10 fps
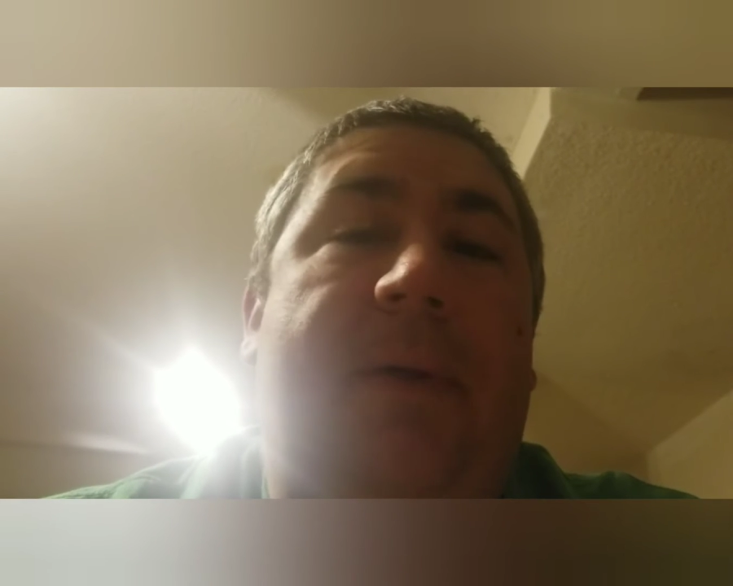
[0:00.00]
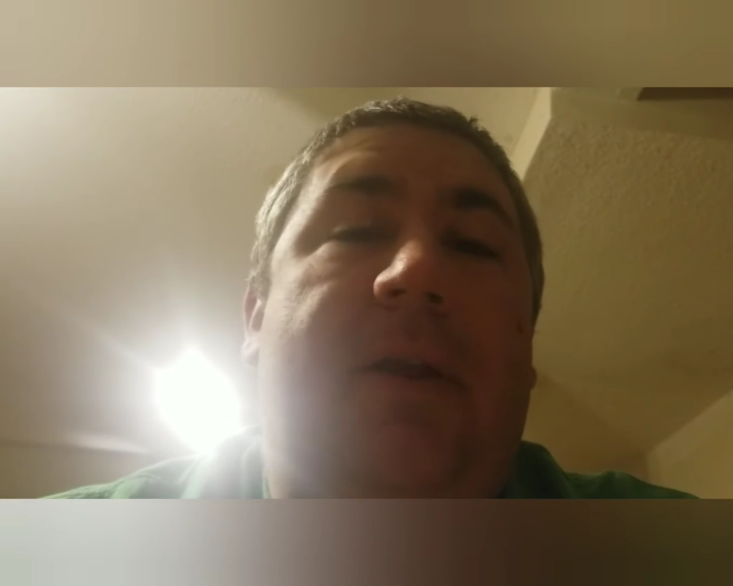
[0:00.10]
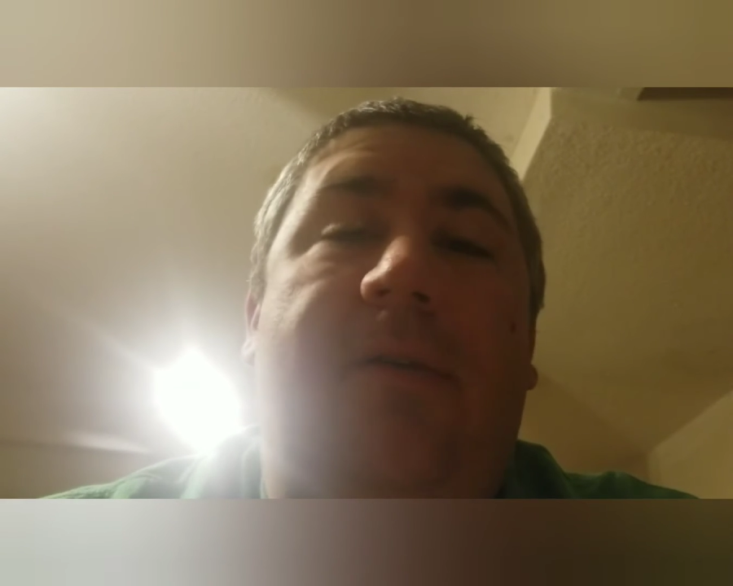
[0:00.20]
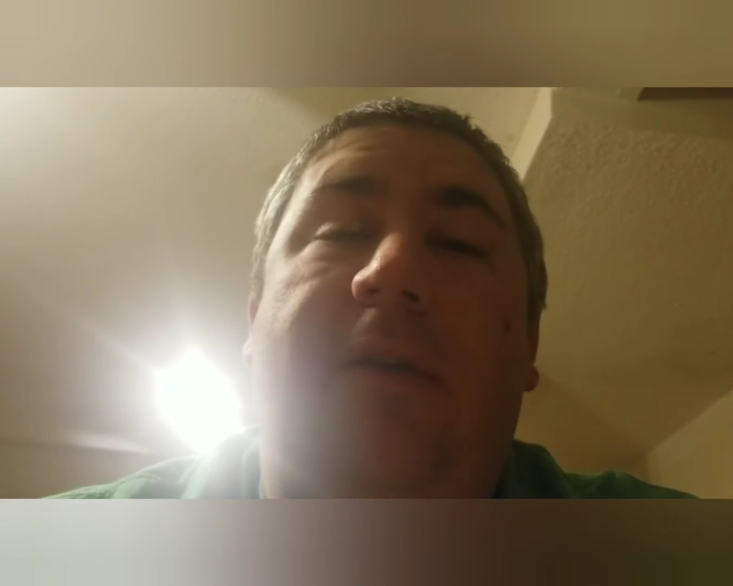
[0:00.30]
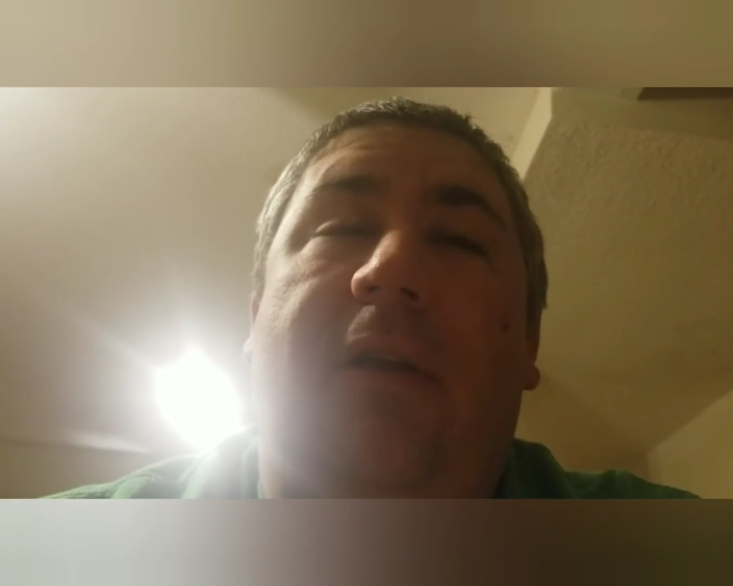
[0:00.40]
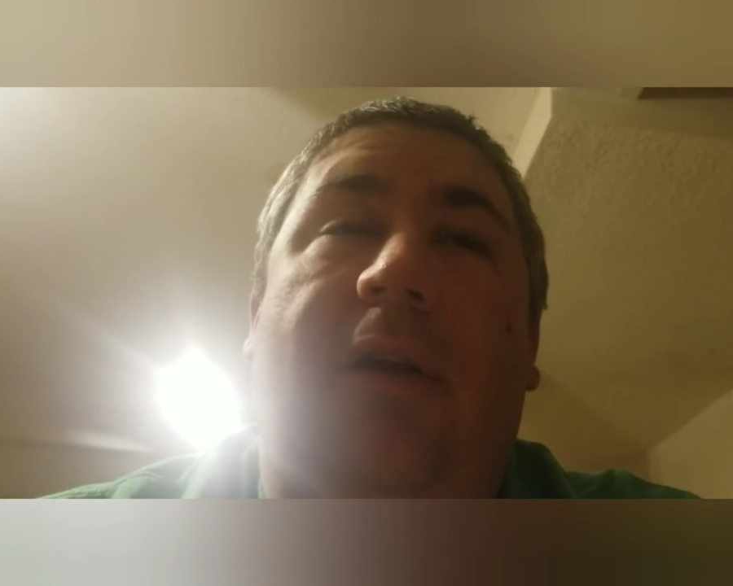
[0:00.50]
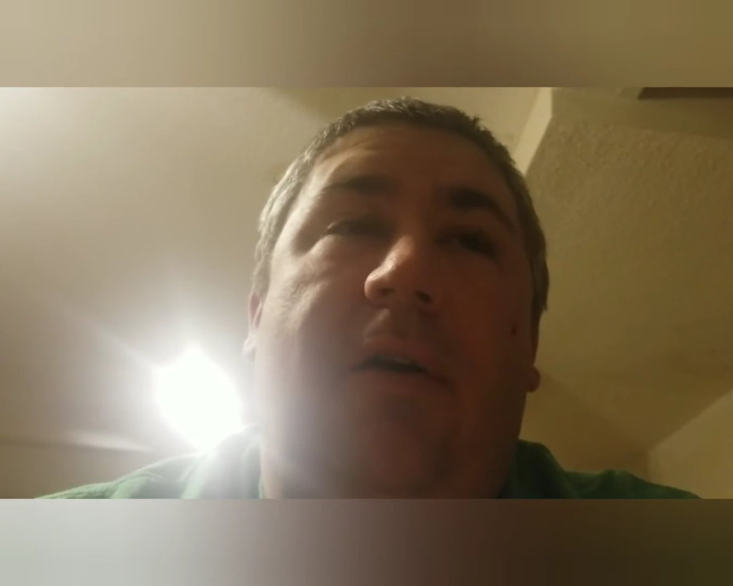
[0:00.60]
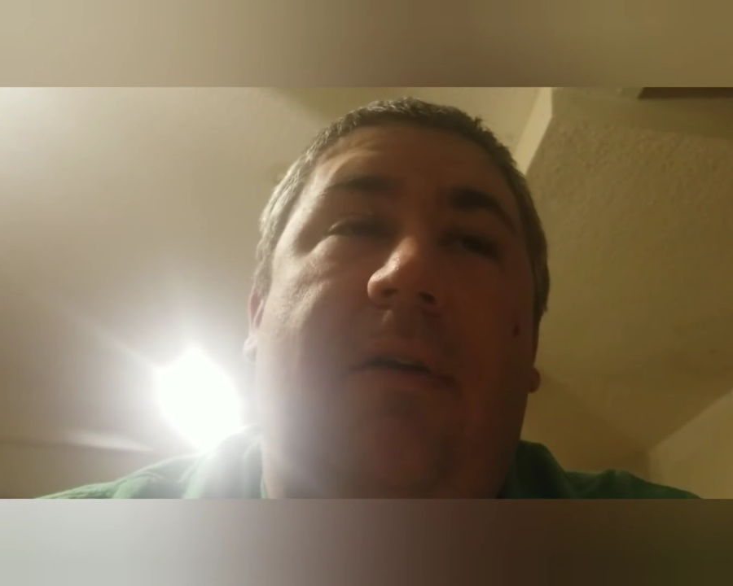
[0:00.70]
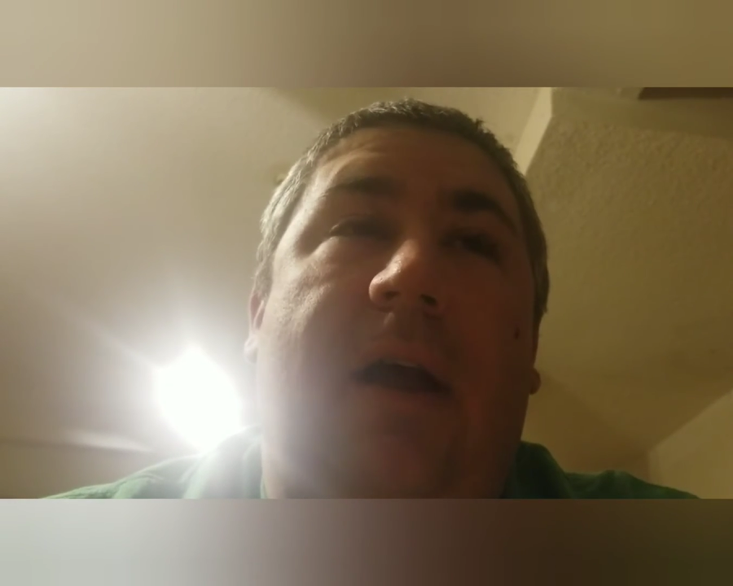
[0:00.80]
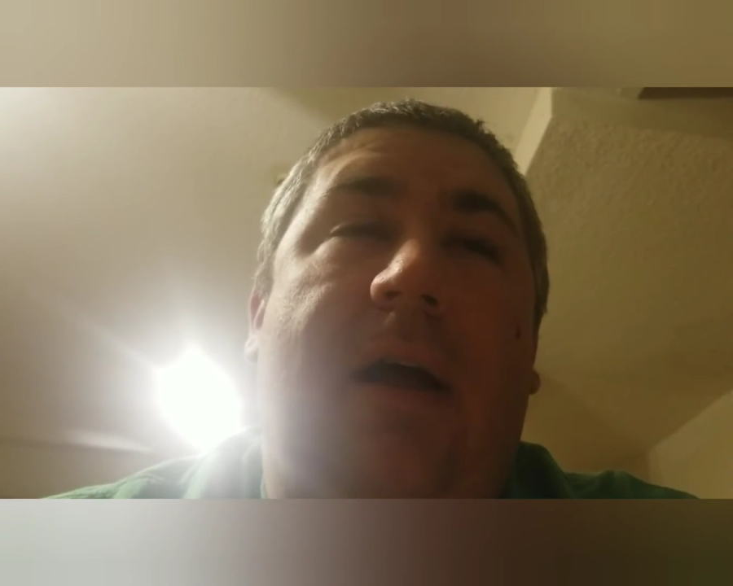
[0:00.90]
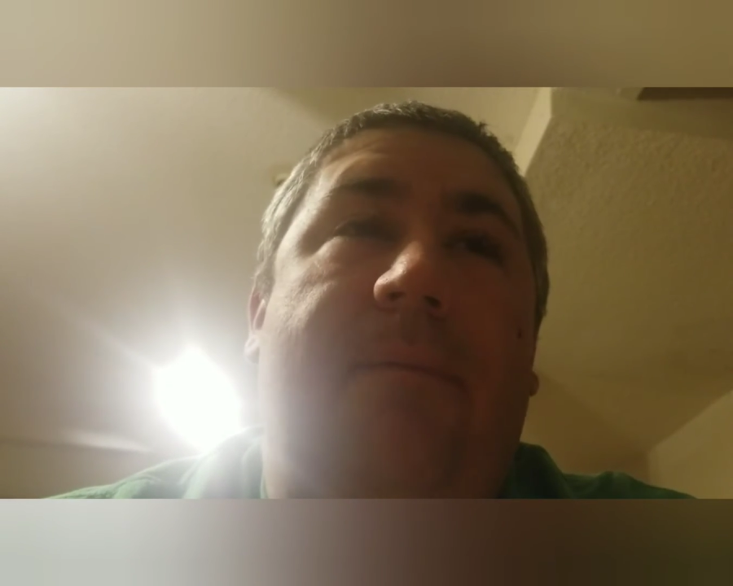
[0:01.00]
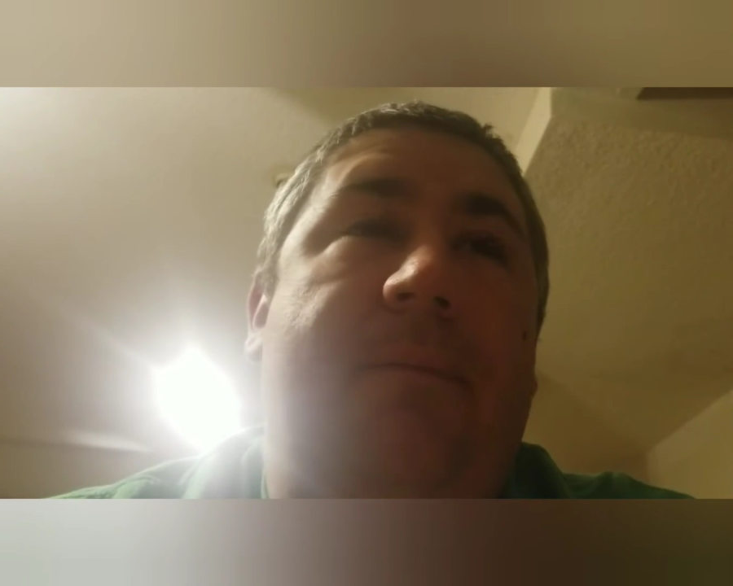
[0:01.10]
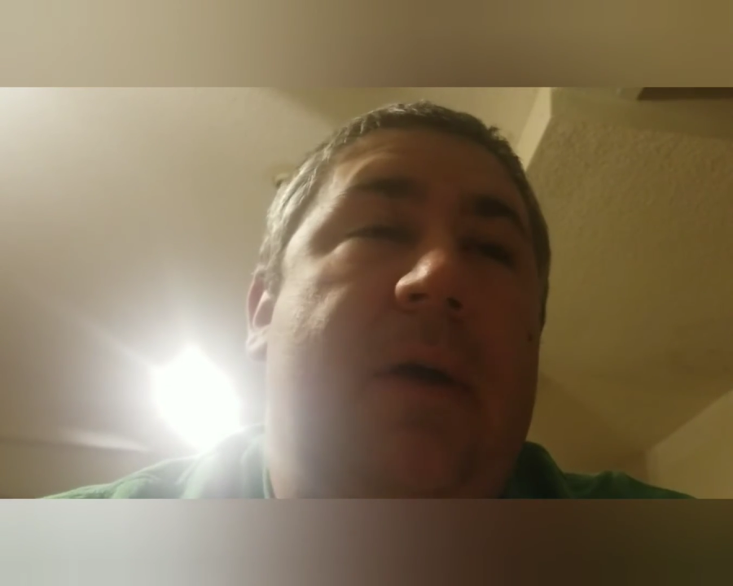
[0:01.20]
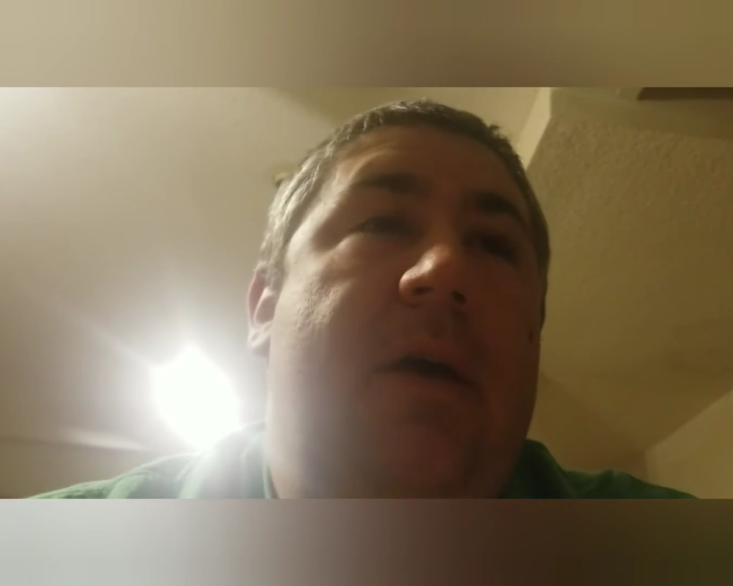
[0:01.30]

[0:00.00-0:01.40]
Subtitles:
Been using it a long time.